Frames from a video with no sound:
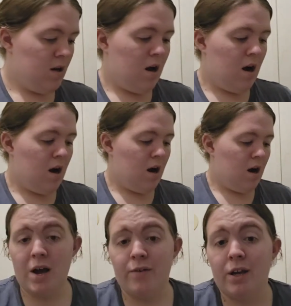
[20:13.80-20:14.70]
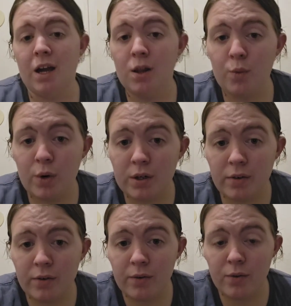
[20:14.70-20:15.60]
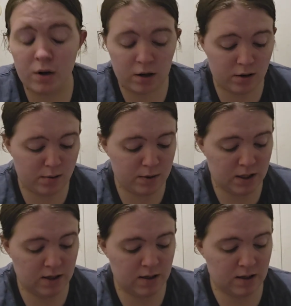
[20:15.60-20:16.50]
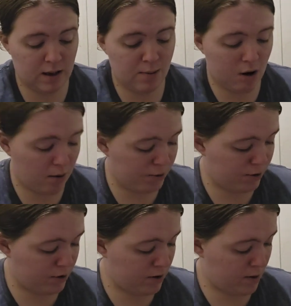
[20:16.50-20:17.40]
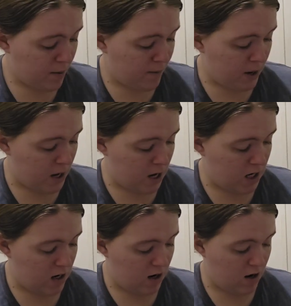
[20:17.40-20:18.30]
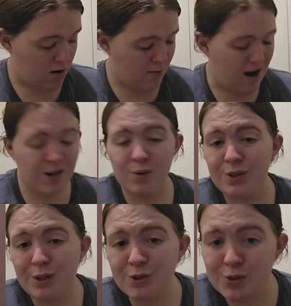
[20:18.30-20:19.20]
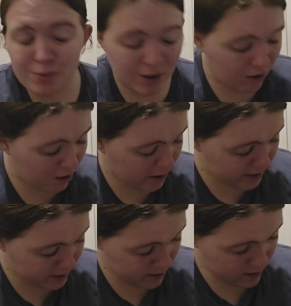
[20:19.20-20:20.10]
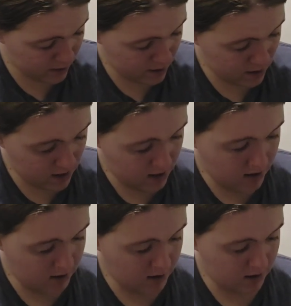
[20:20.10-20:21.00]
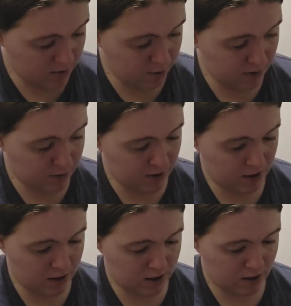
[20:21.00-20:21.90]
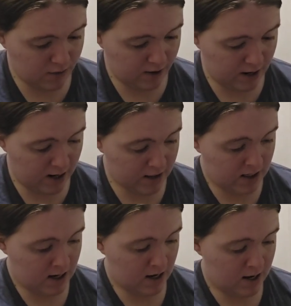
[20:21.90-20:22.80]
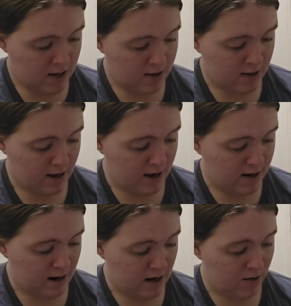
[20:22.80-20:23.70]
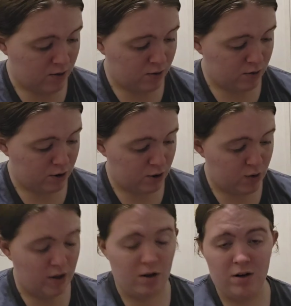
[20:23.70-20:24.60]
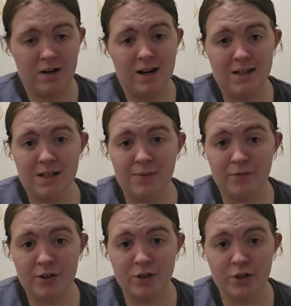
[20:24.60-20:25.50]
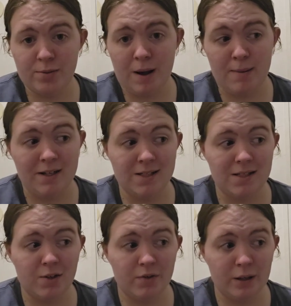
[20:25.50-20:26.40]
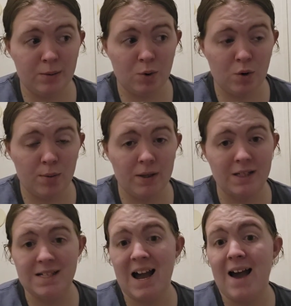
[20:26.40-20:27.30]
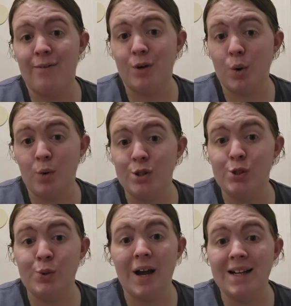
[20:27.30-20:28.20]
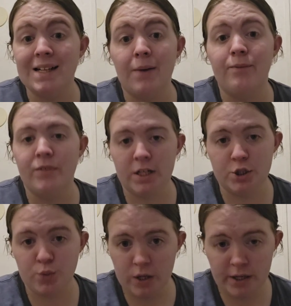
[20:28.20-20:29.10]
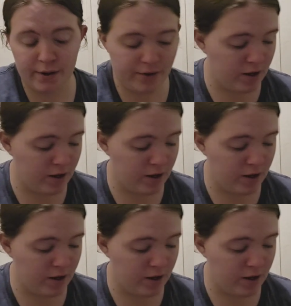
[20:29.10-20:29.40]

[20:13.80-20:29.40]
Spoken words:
I also have a yellow one of that bobber, but I don't use them a lot simply because of the fact that I don't do a lot of nighttime fishing by myself anymore because I have no one to nighttime fish with.